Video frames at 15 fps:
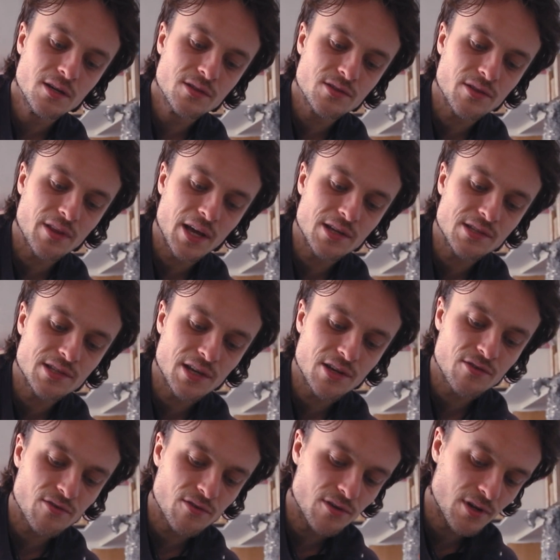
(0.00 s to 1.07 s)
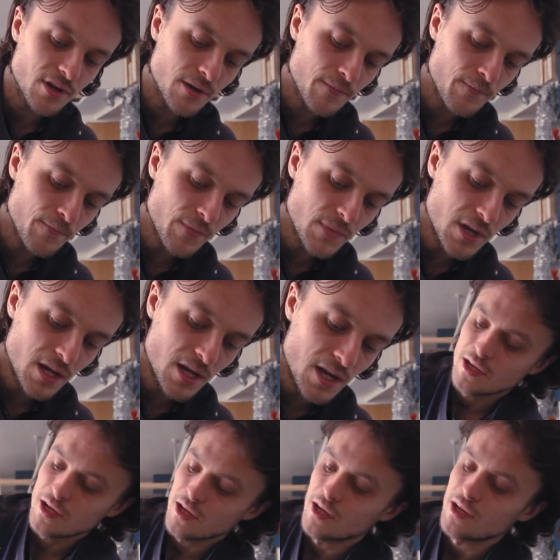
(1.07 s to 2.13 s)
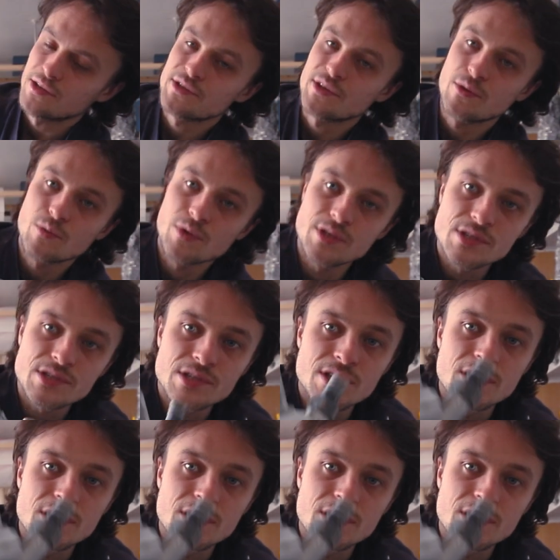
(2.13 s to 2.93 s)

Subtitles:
So that is the extruder. And so once